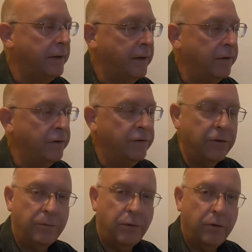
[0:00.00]
and also the
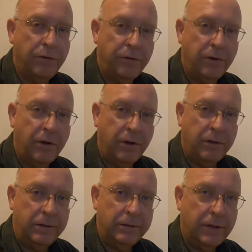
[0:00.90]
ports are all
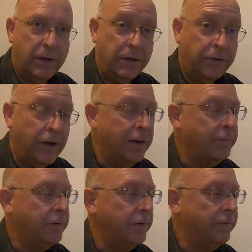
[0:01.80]
on the top
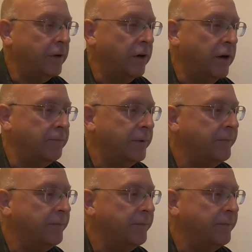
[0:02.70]
of the comp.